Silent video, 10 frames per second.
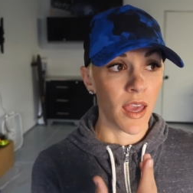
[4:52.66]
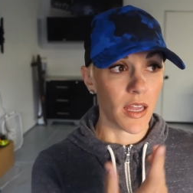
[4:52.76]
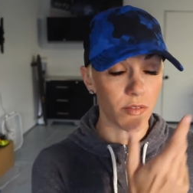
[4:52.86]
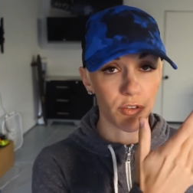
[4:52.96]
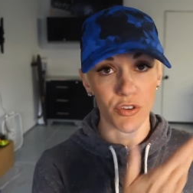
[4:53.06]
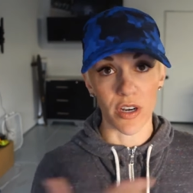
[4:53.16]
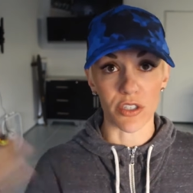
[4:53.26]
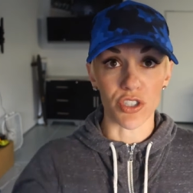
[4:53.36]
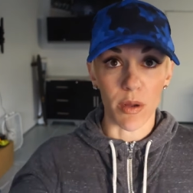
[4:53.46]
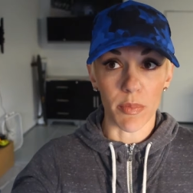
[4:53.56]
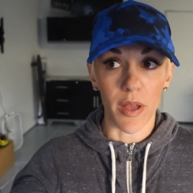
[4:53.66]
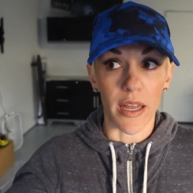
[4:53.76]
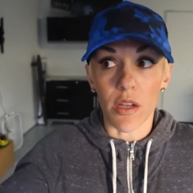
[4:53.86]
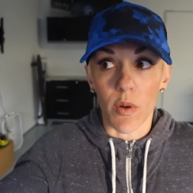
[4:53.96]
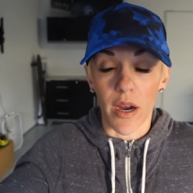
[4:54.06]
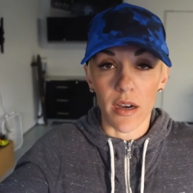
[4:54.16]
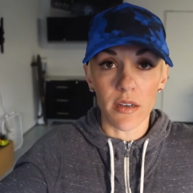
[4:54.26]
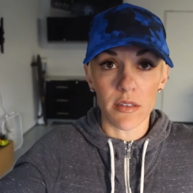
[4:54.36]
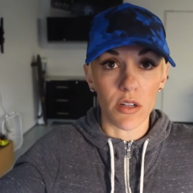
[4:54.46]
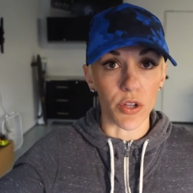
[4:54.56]
And if you try to jump
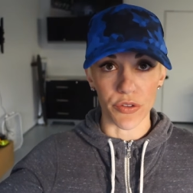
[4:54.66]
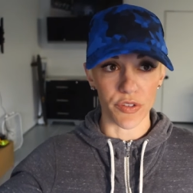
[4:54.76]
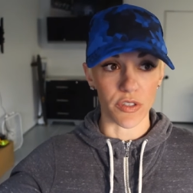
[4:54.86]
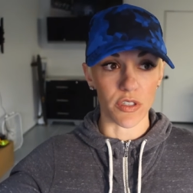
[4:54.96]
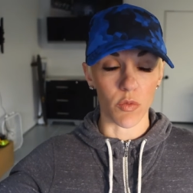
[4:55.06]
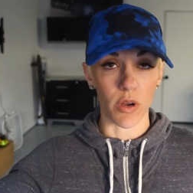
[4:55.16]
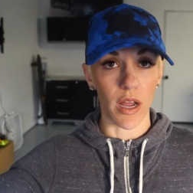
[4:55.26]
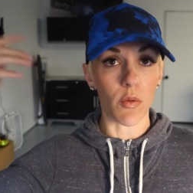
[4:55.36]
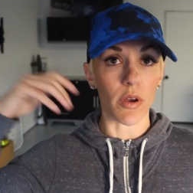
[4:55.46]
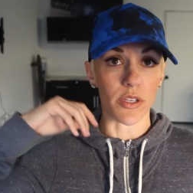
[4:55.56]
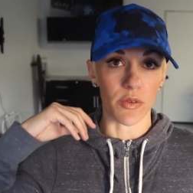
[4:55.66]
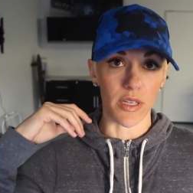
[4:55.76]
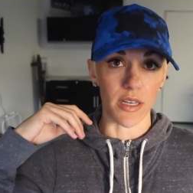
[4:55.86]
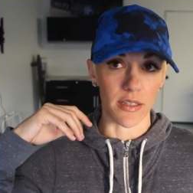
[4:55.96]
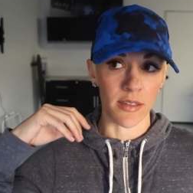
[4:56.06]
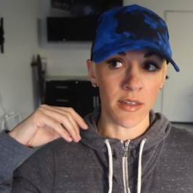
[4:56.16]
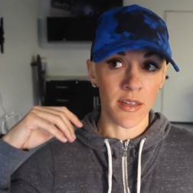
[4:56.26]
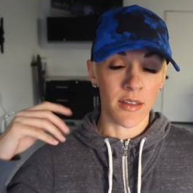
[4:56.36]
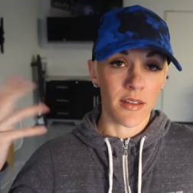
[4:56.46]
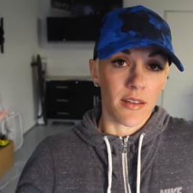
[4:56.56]
anywhere closer to what I want you eating,
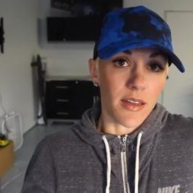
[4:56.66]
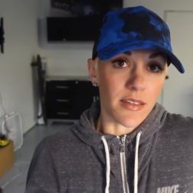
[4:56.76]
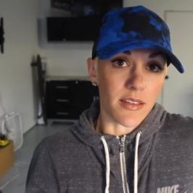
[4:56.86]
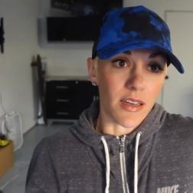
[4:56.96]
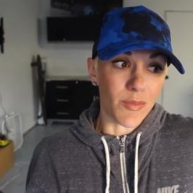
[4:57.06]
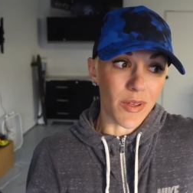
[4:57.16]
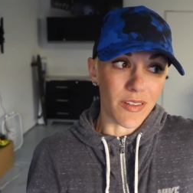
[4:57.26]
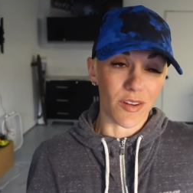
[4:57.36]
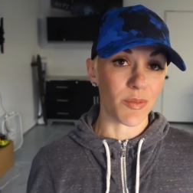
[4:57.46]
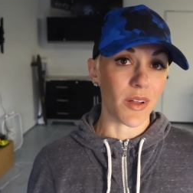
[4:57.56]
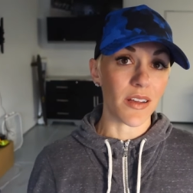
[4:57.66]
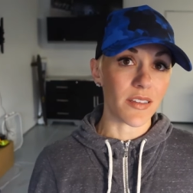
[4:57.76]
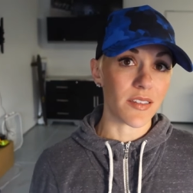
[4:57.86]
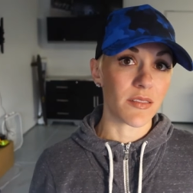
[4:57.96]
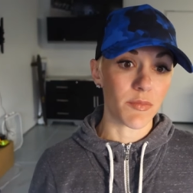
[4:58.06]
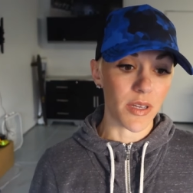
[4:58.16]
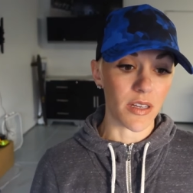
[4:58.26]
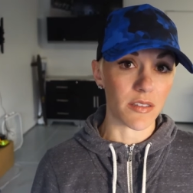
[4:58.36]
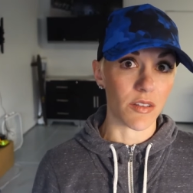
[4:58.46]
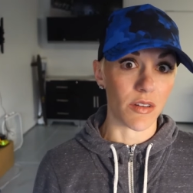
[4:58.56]
it's going to be a surplus
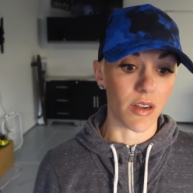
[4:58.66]
because you're